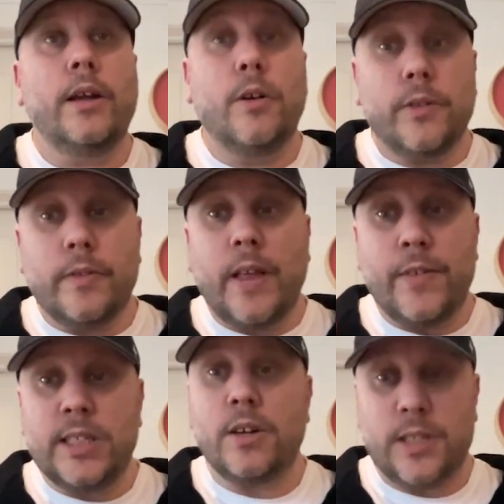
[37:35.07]
you know,
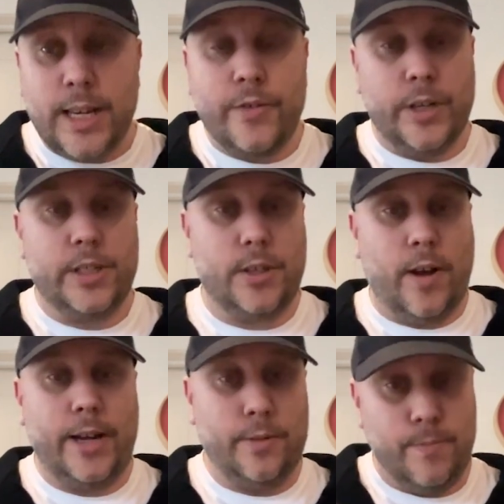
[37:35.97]
there is a serious
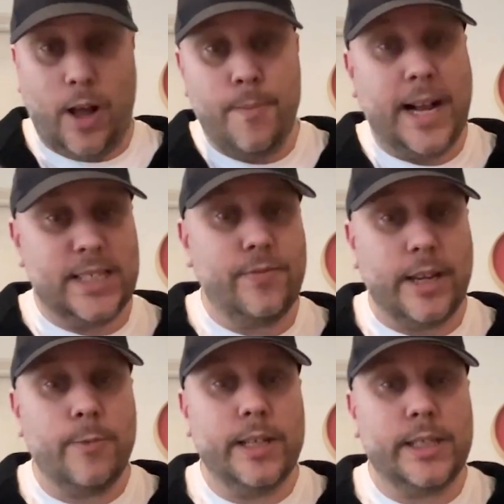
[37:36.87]
side,
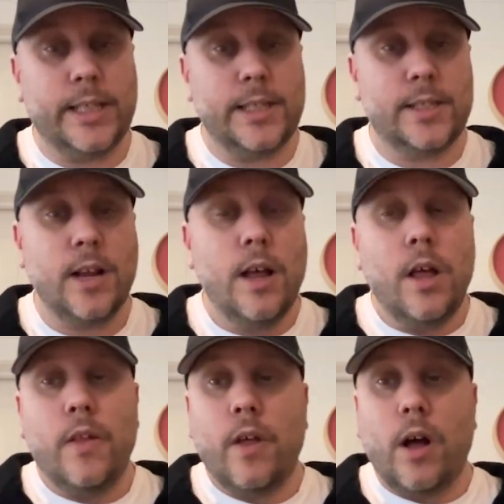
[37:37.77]
massively, which is
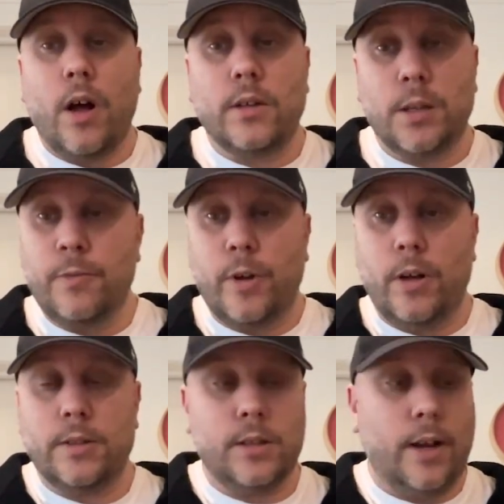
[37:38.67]
uh, some of
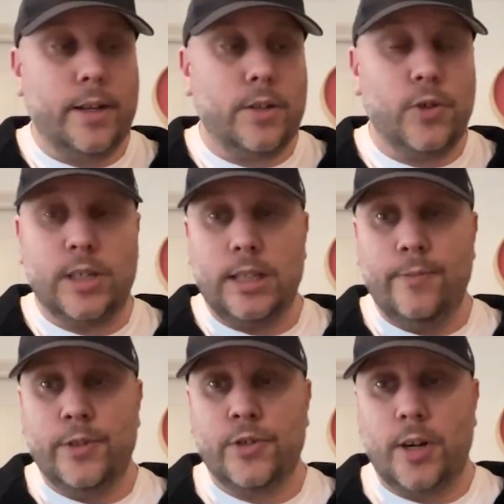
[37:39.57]
our like critical
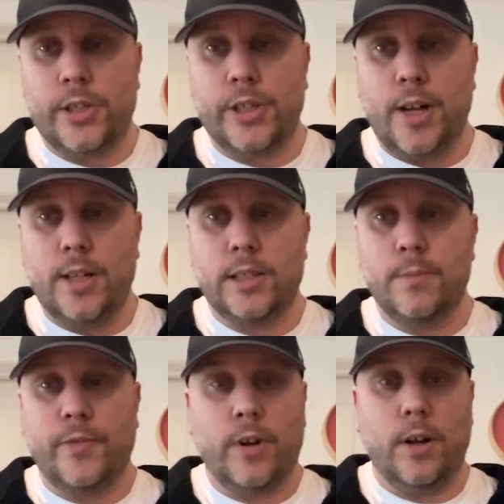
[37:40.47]
infrastructure,
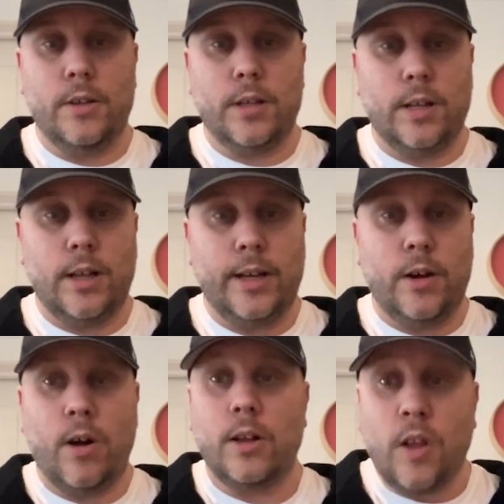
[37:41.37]
some of our, you
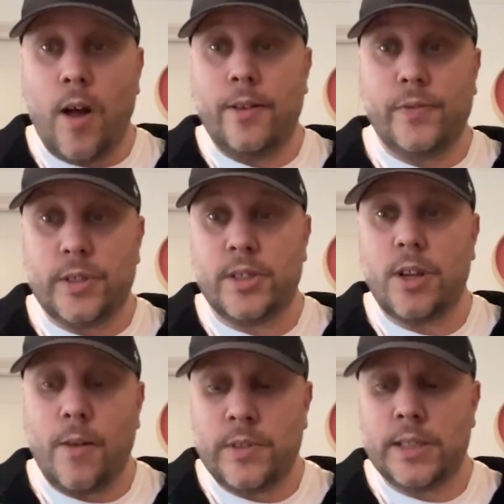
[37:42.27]
know, our lives, the
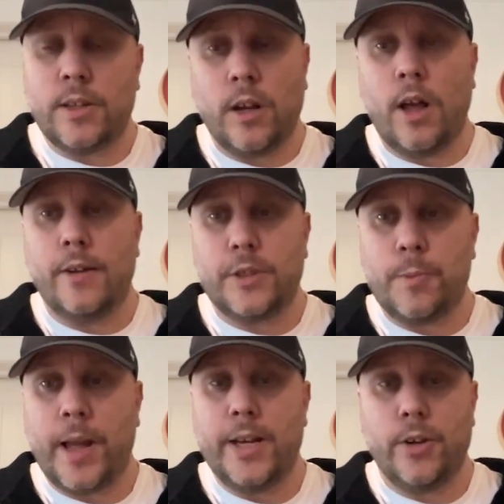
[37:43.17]
services our lives
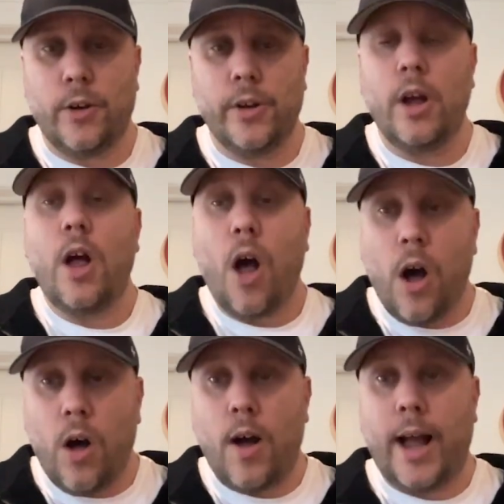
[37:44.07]
depend on
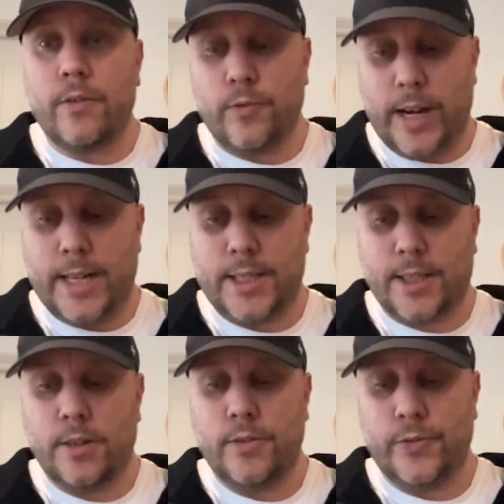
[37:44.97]
are at
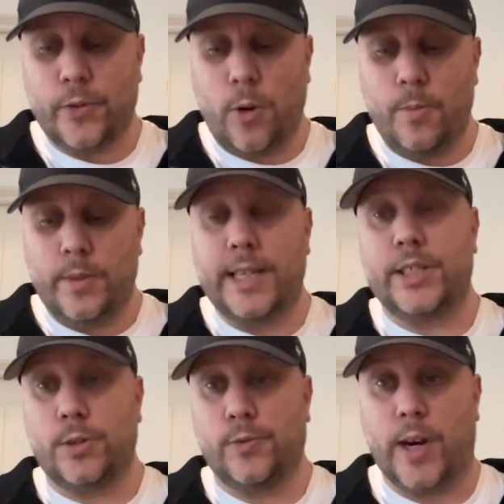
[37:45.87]
risk from
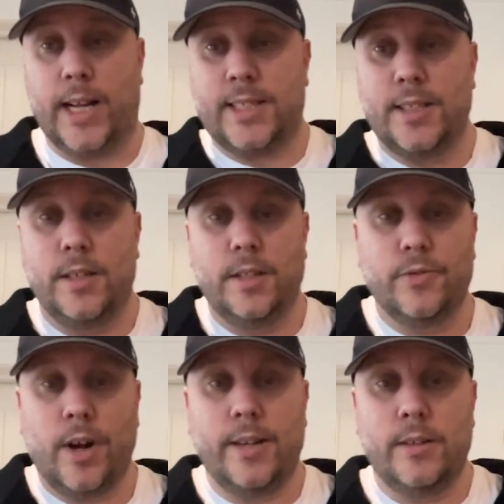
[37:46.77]
digital threats,
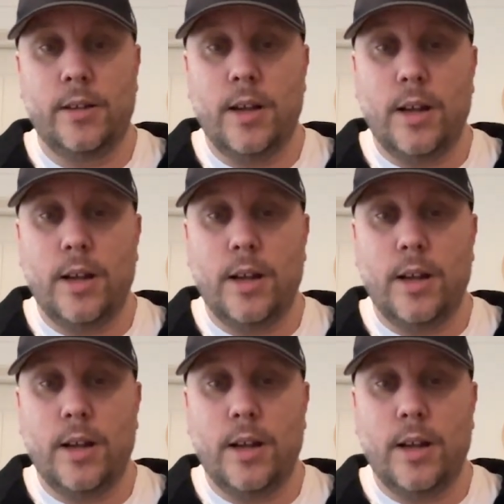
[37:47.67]
right?